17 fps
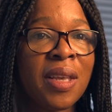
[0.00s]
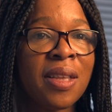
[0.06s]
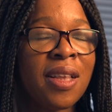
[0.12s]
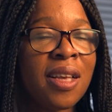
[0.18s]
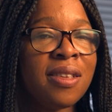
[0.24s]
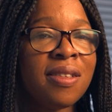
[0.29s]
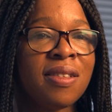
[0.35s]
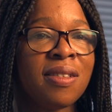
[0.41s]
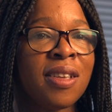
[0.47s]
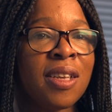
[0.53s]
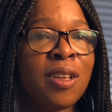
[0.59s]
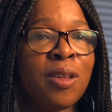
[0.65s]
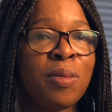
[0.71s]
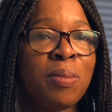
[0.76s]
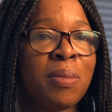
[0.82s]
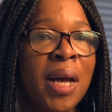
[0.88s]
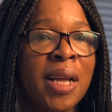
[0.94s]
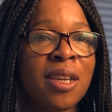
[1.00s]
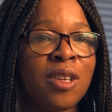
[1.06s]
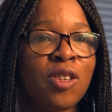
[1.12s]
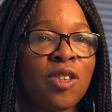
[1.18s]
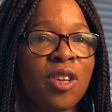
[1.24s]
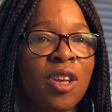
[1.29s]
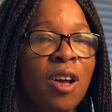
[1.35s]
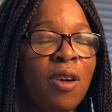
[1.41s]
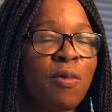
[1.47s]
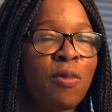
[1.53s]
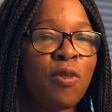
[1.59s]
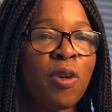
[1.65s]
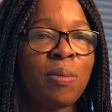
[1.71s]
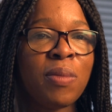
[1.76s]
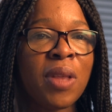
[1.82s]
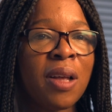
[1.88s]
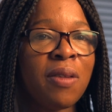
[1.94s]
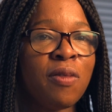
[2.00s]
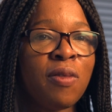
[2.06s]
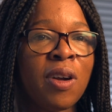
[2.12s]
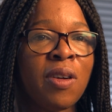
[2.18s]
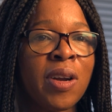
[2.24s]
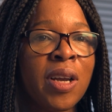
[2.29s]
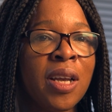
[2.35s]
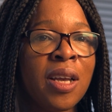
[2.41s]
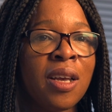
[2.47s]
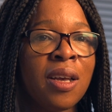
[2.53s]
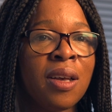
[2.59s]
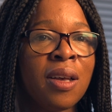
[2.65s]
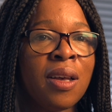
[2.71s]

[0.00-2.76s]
they still managed to come from that very